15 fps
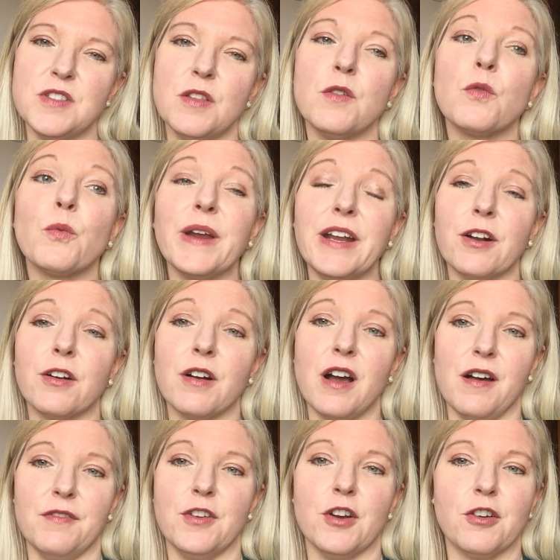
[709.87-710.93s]
the reader
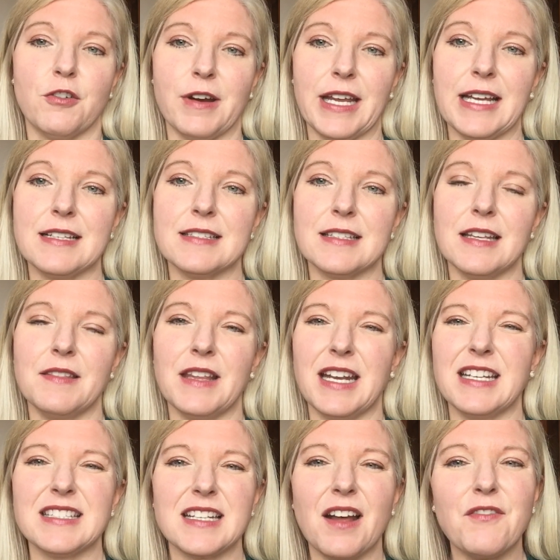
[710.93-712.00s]
of your grant, and that
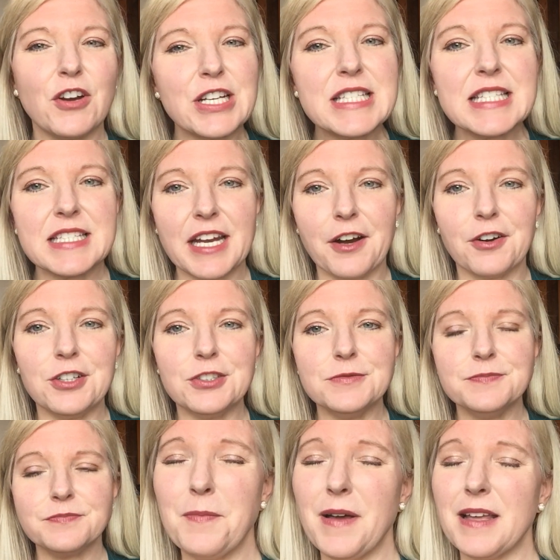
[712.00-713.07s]
it's not very sterile.
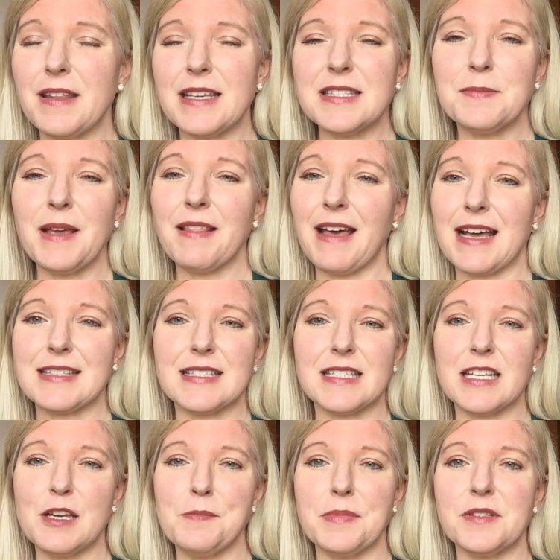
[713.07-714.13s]
That's my last
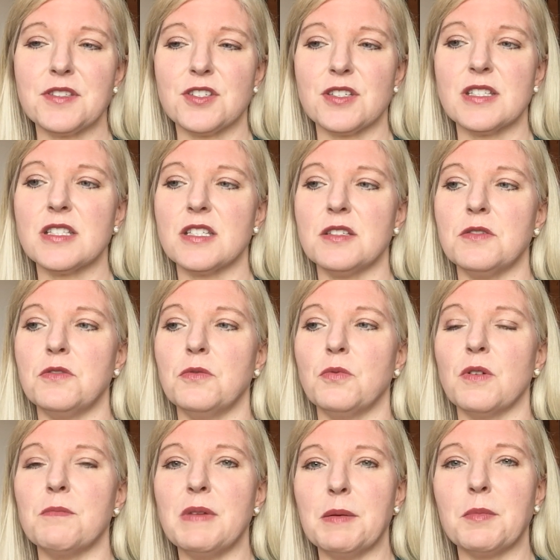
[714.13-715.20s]
tip, is just to
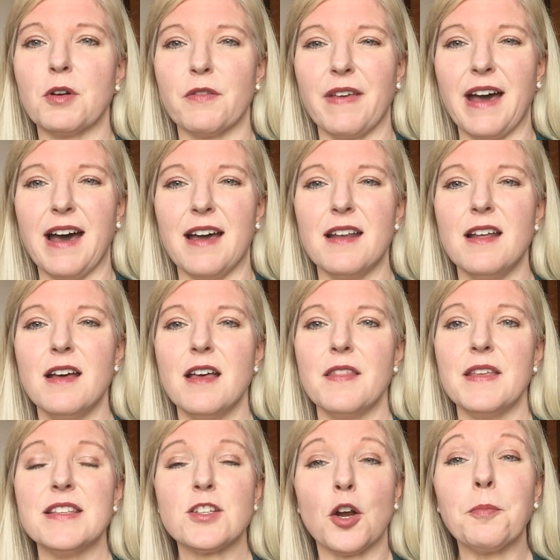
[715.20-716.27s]
remember that
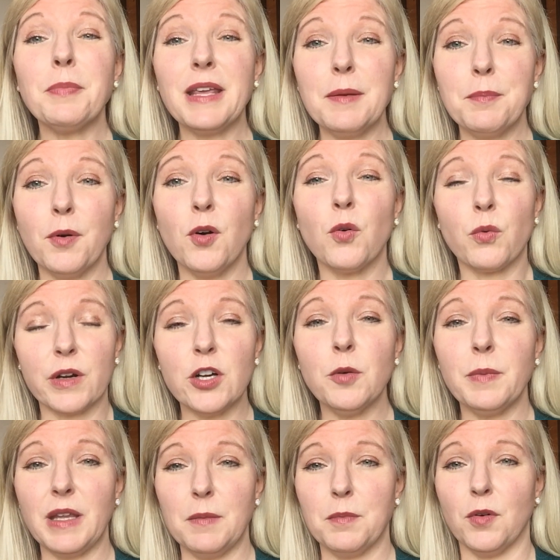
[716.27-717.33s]
these are people, real
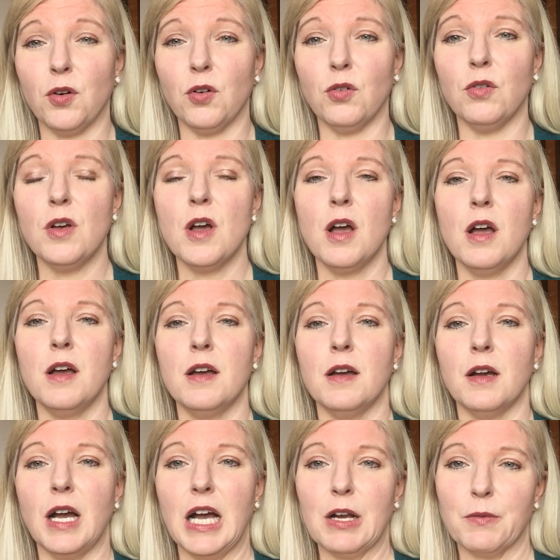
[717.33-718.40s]
people,
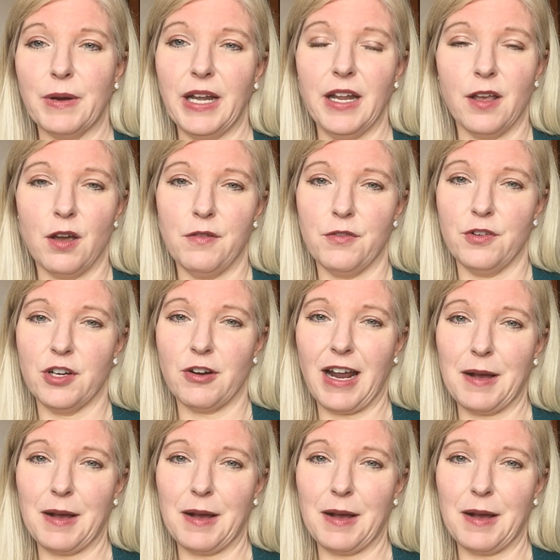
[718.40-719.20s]
reading over your